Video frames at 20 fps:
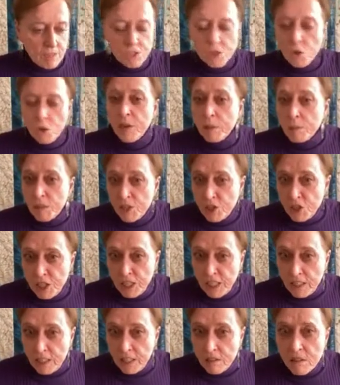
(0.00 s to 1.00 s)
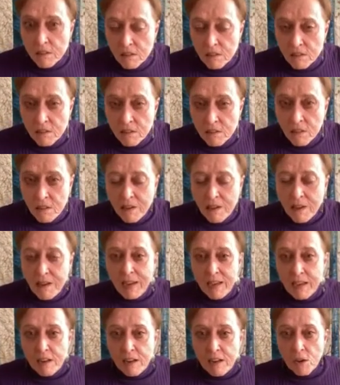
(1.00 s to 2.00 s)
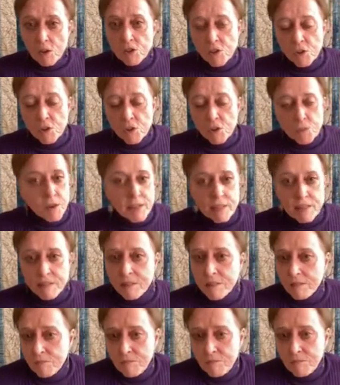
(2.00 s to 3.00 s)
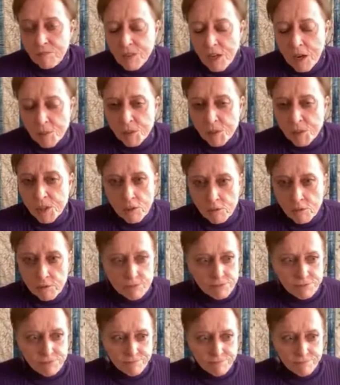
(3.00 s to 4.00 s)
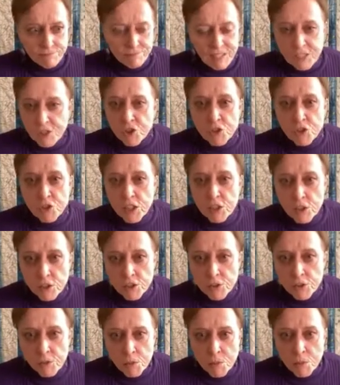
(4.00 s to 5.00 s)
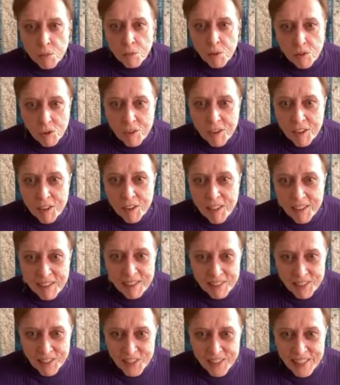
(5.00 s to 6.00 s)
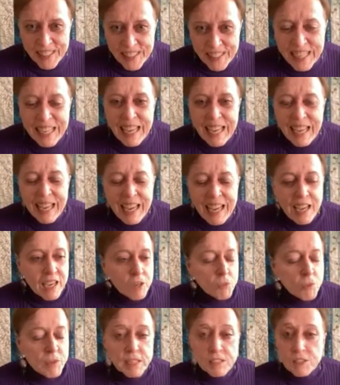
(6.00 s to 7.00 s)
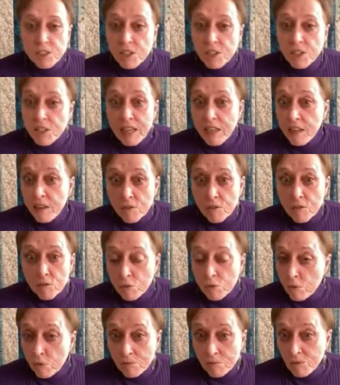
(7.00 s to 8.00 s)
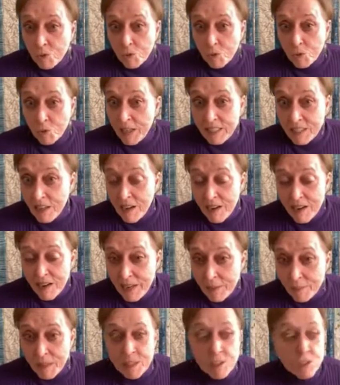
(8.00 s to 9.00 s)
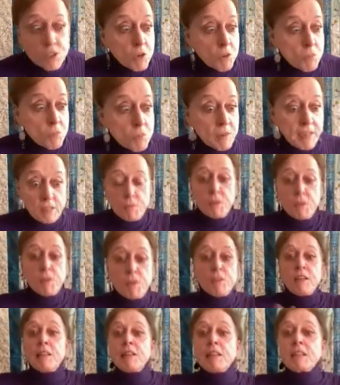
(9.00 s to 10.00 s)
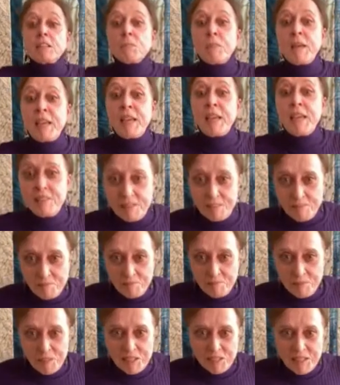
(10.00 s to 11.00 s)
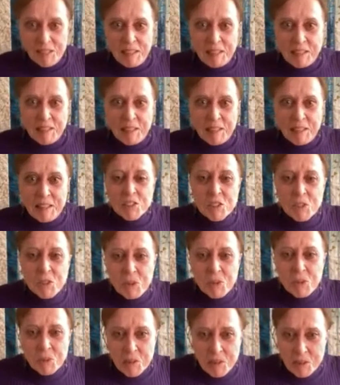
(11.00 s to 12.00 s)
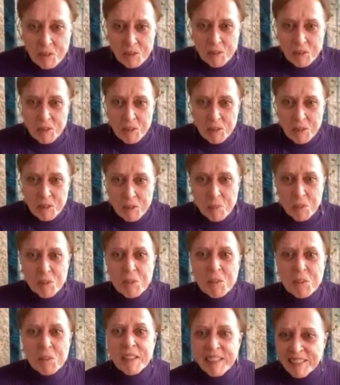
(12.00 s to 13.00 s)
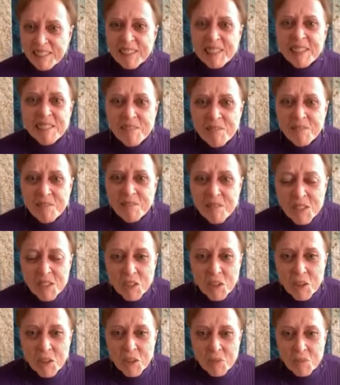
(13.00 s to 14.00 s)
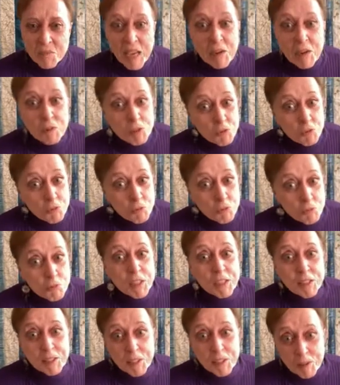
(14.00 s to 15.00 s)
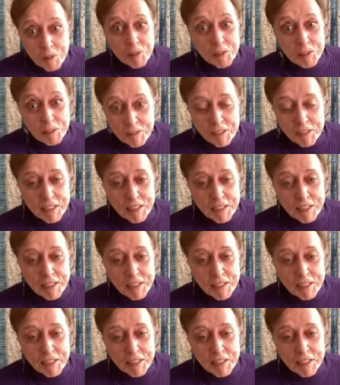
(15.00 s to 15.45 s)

sewing machines, and also brought in top shelf instructors from all over the country. And we just had a great time. And so my community expanded, just like things do when you start to build things. So that was really, really